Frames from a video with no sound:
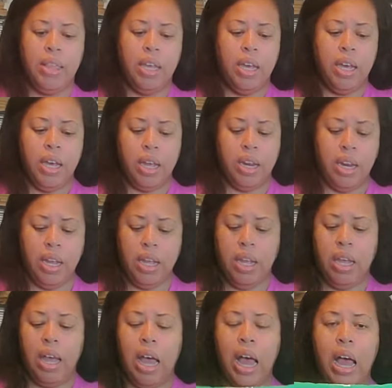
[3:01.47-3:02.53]
then
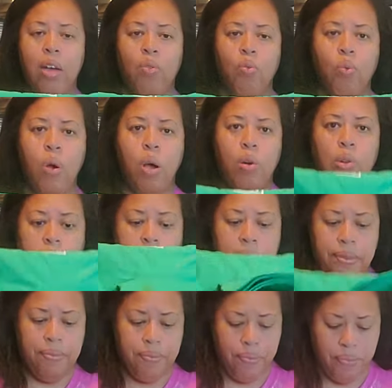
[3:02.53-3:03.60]
I roll it
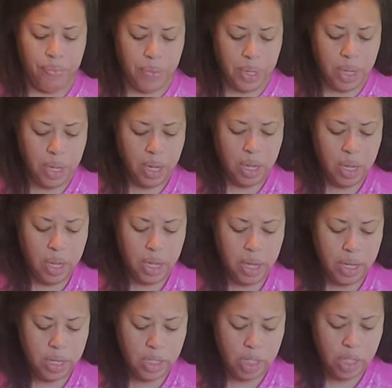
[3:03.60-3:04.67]

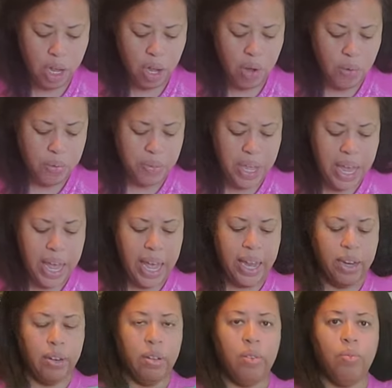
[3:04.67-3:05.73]
so that
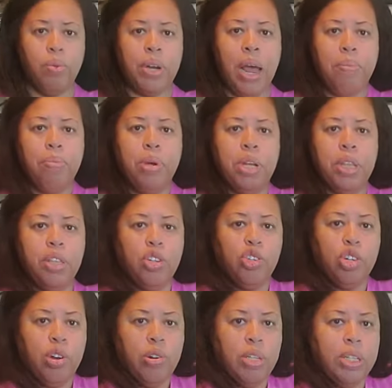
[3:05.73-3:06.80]
when I put the
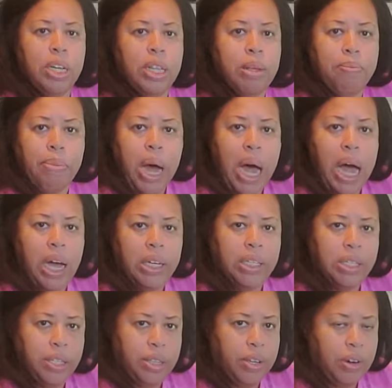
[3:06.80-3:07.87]
shirts in the
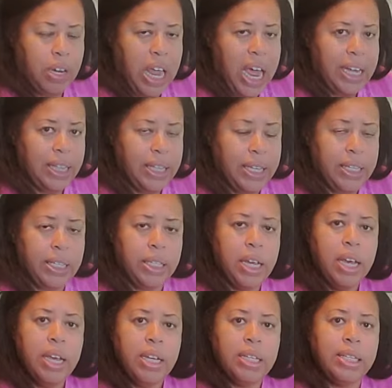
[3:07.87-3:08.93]
box, they're like this,
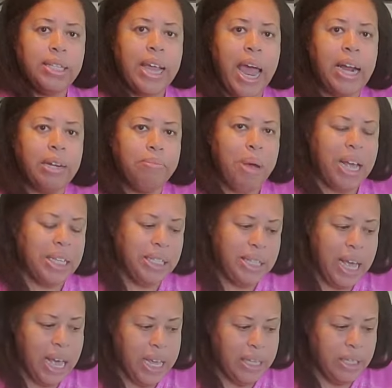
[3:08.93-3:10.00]
stacked by
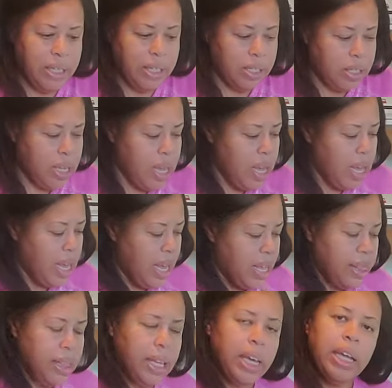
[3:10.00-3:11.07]
sizes. And
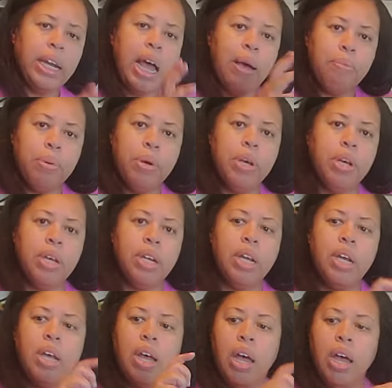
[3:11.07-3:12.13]
then I put
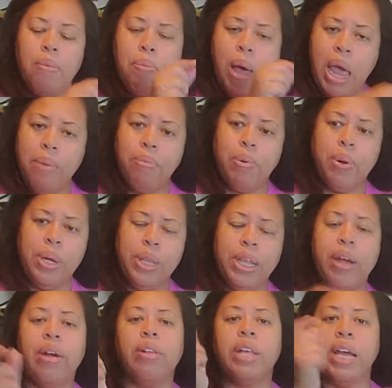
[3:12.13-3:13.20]
a paper in
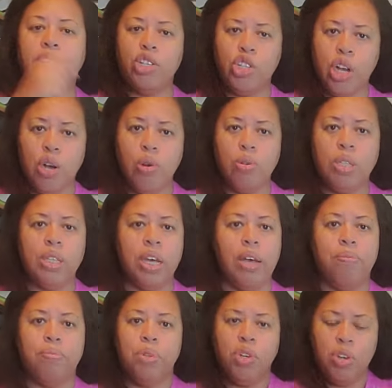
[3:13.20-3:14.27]
there that shows
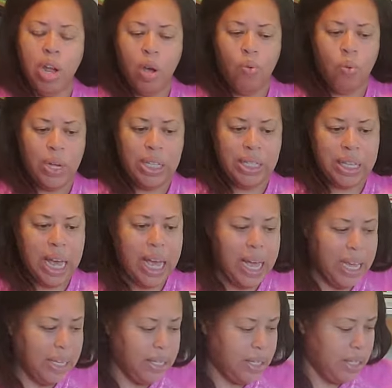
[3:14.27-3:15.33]
them, what
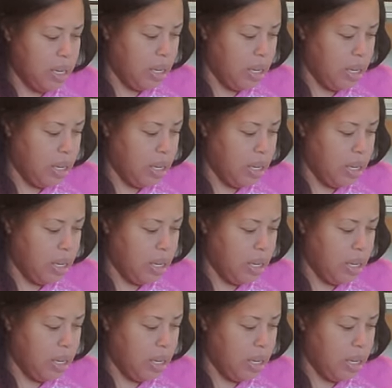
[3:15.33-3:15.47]
size